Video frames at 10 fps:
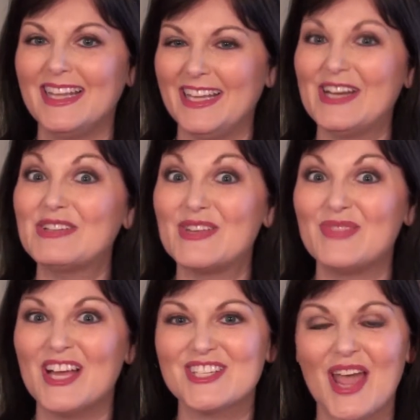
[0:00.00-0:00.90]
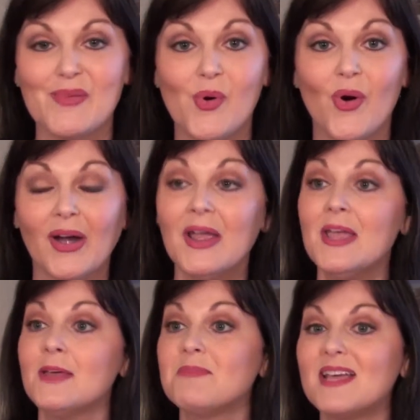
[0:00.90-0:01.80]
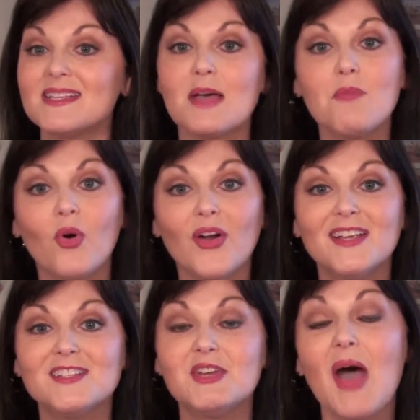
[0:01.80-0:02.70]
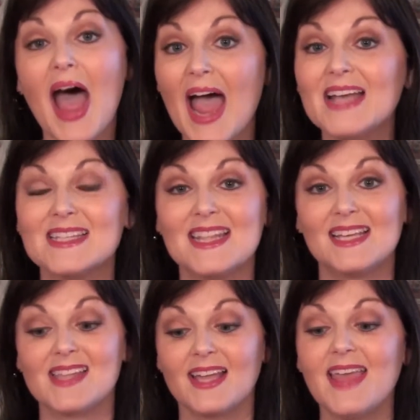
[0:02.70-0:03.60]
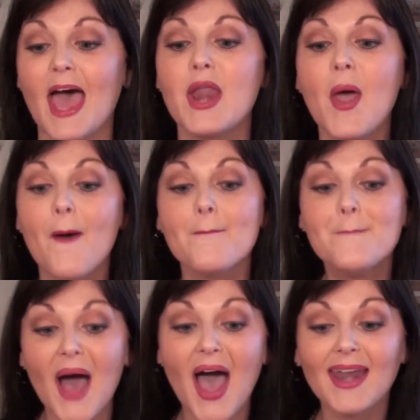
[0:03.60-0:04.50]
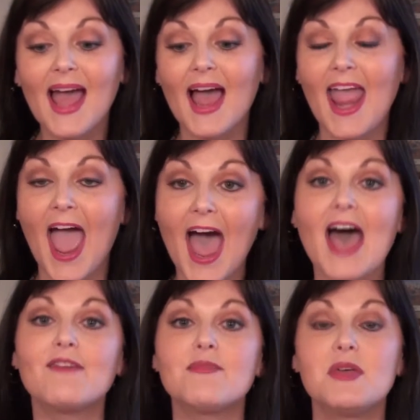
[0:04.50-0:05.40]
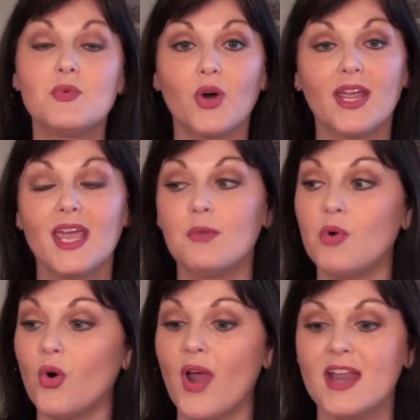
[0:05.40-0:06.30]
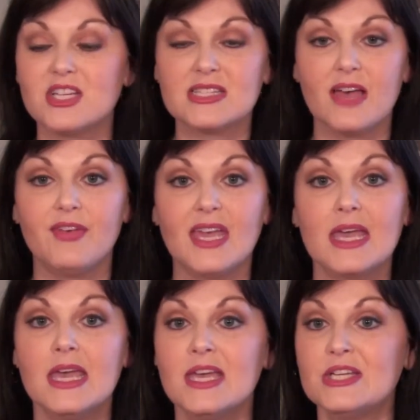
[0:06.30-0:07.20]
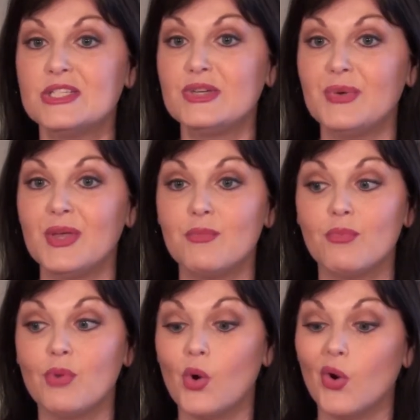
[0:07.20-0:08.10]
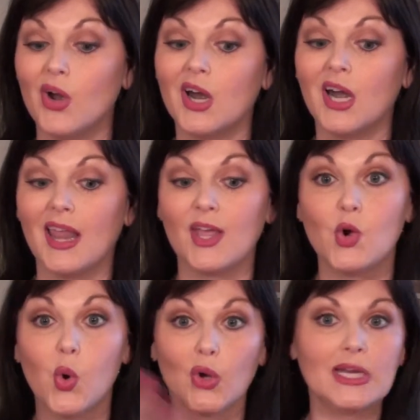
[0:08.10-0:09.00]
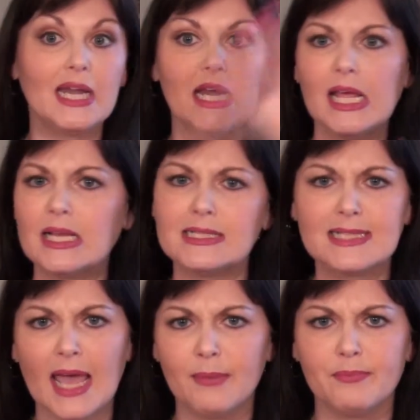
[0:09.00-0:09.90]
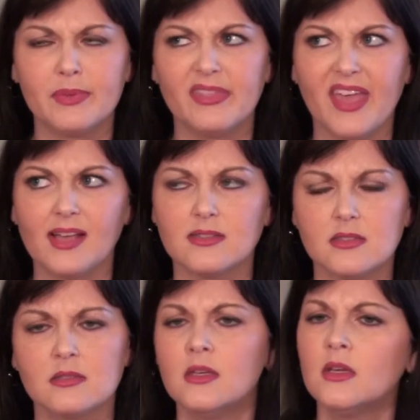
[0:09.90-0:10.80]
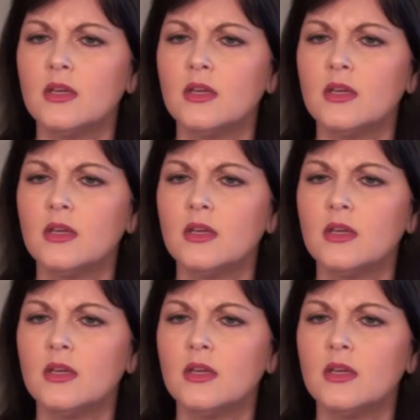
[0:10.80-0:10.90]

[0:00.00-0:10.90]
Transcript: the only blush I wore because I'm more into eyes and things like that. But I have been working more and just loving doing more like coordinating type things.